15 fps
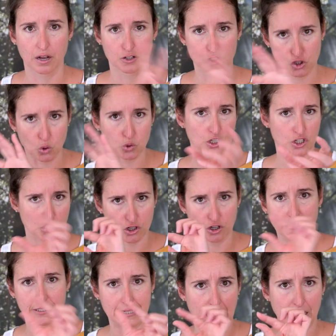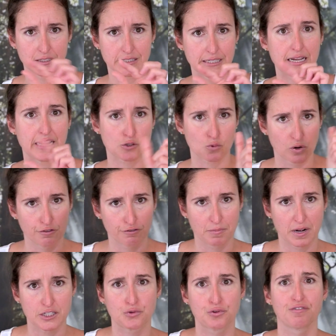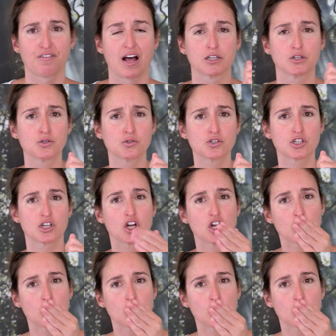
chosen solidarity as one of my 3 values.